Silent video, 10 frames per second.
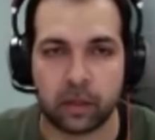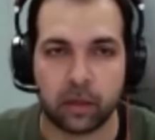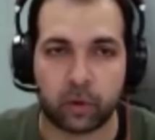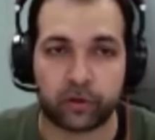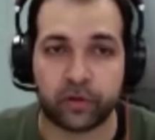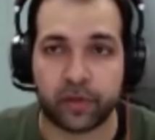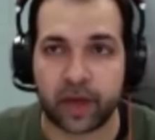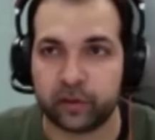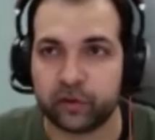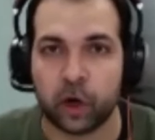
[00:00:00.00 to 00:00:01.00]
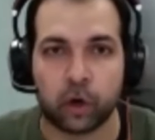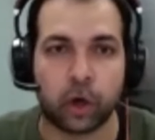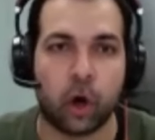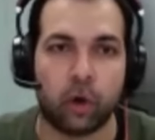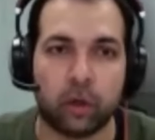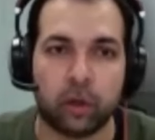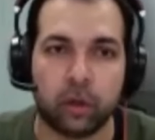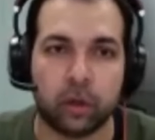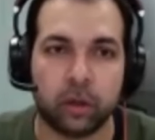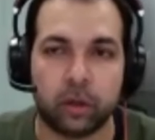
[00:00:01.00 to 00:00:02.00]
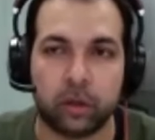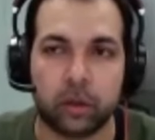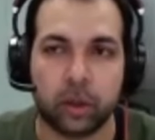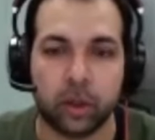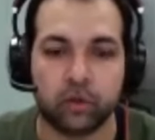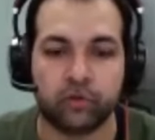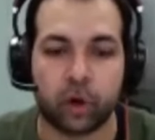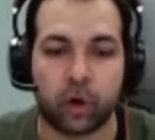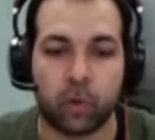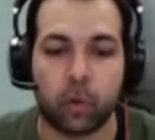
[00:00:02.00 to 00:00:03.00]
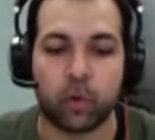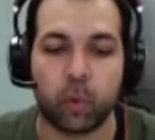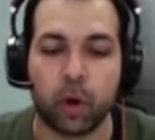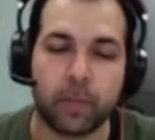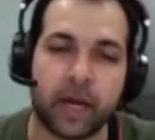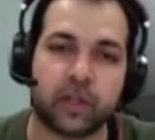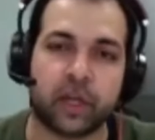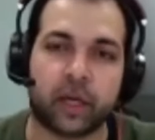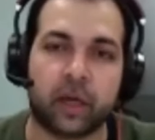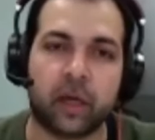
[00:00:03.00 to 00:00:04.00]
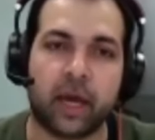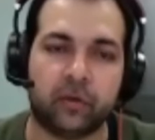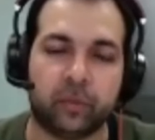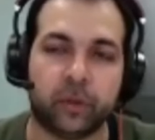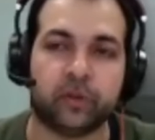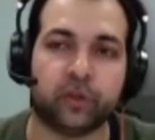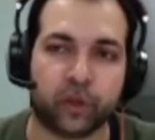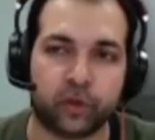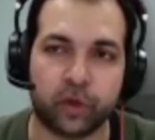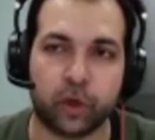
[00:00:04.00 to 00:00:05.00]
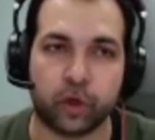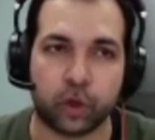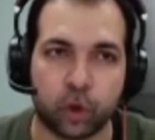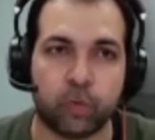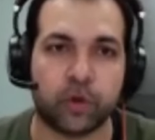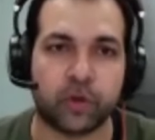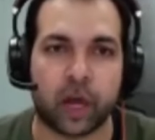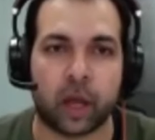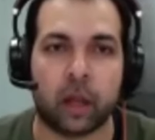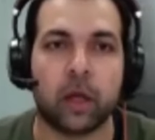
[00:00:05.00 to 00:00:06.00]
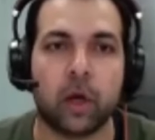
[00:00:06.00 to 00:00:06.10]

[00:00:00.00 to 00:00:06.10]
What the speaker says: right? So that's her goal. So when we're pitching as a business to Michelle,